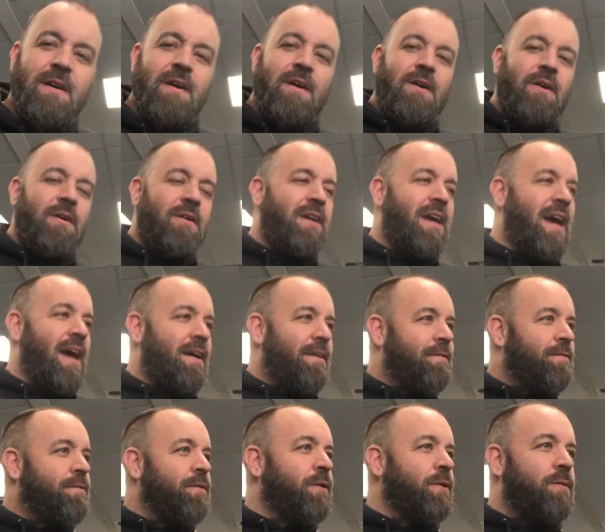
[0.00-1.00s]
Okay,
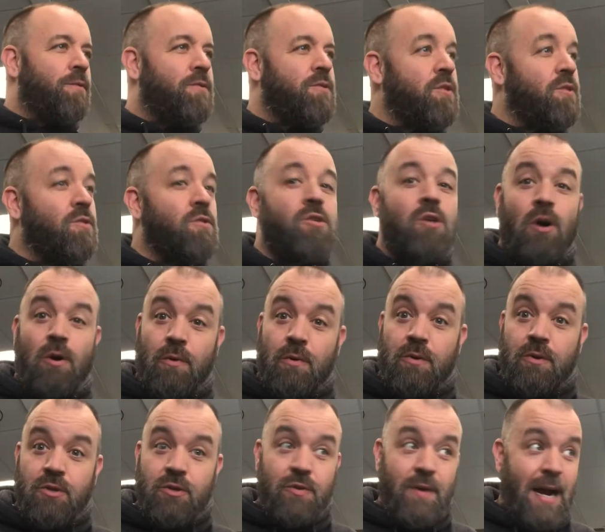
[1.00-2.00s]
flutes. So,
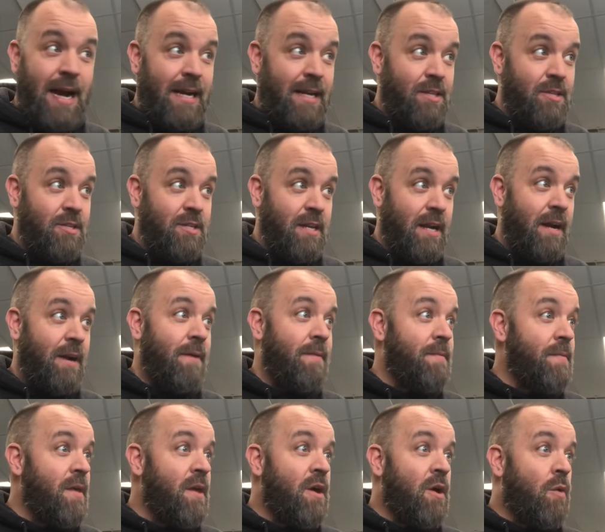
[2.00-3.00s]
Dragon Slayer.
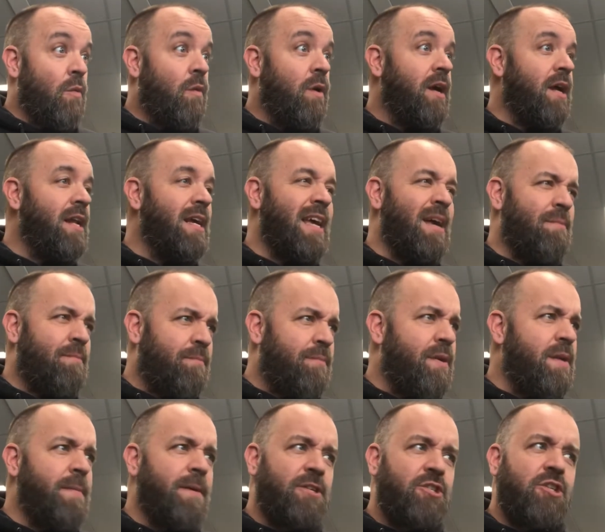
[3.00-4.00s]
We're going to get
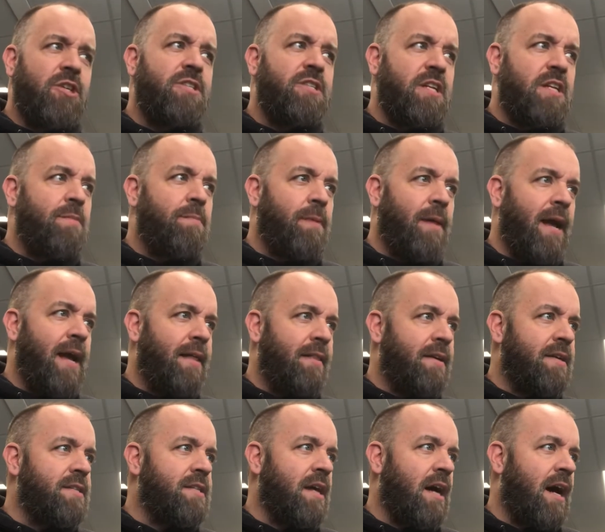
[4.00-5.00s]
pretty much just into playing
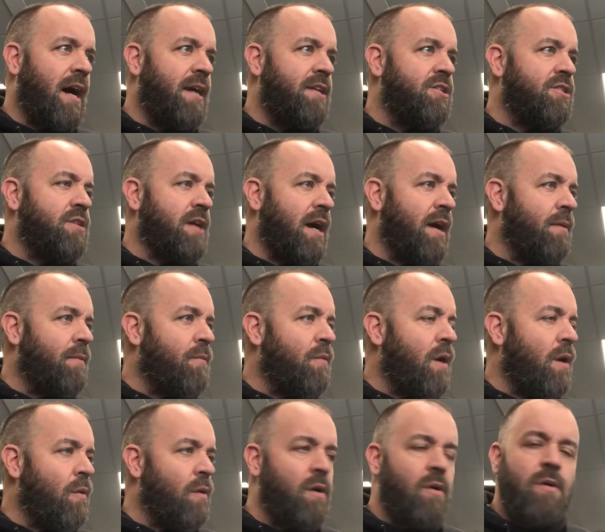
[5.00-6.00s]
this. I
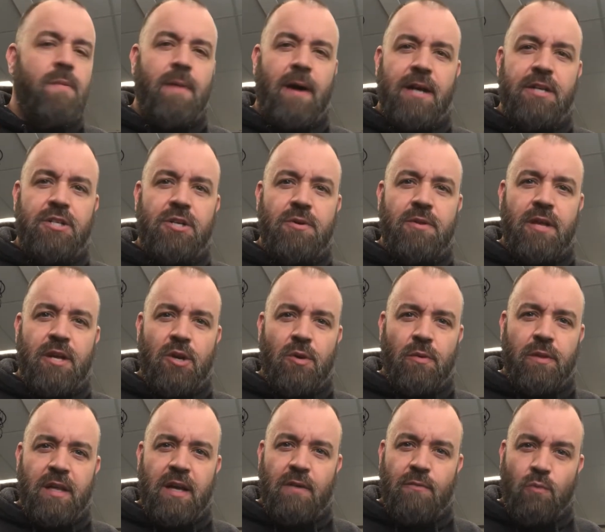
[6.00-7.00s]
want to remind you that you
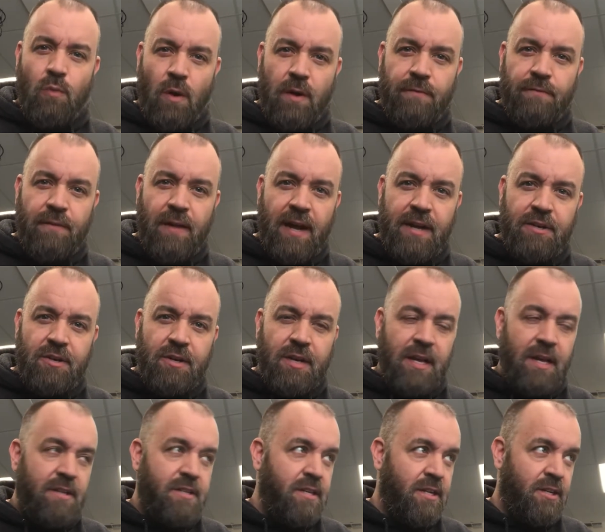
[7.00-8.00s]
only have one flat in your
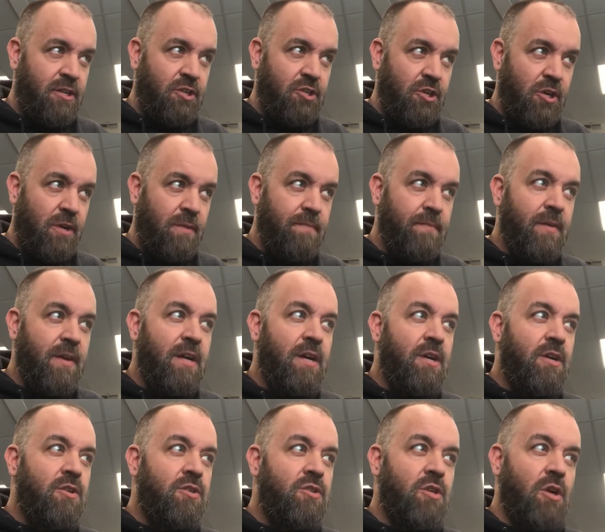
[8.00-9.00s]
key signature.
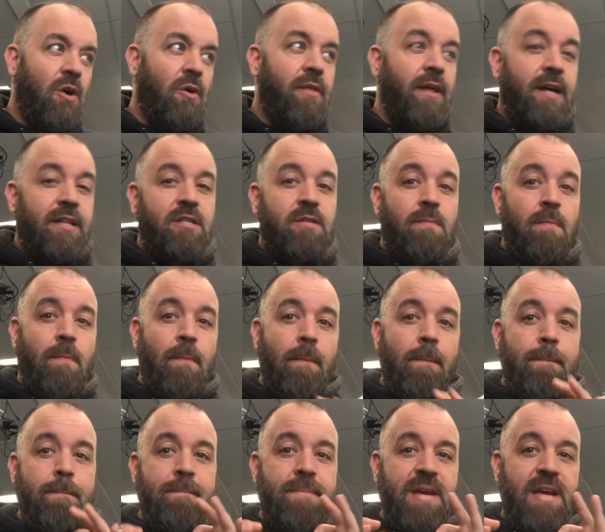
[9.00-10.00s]
So that's
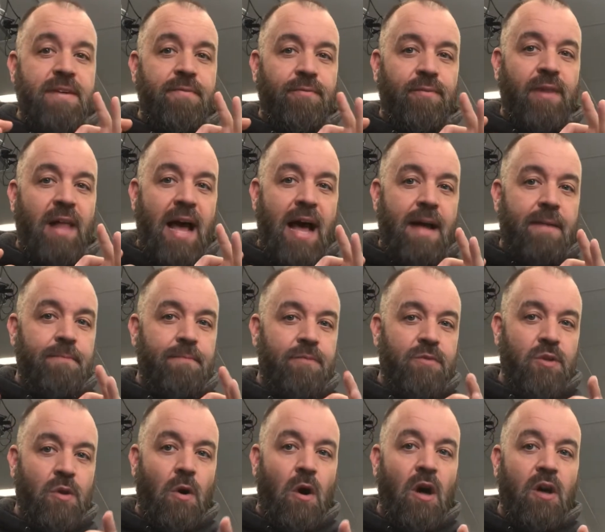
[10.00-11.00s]
B flat.
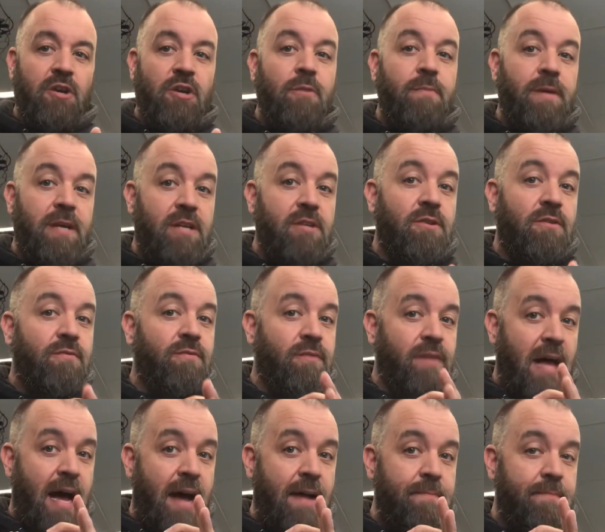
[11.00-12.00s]
So all your B's are flat.